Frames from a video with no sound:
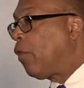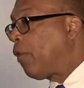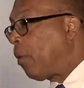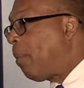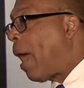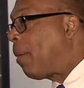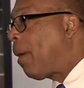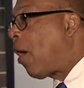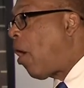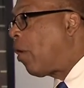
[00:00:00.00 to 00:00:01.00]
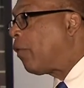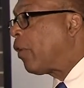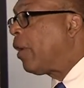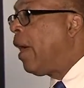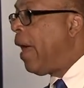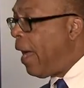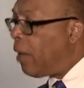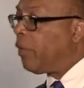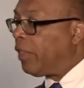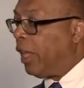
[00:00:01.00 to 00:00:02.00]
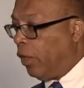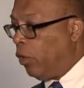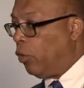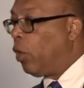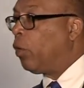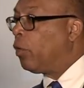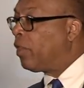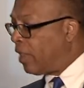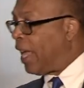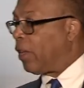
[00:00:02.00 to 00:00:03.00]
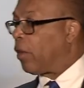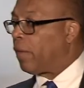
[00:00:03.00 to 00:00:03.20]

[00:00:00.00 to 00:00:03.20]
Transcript: you from the bottom of my heart for everything you do. Thank you.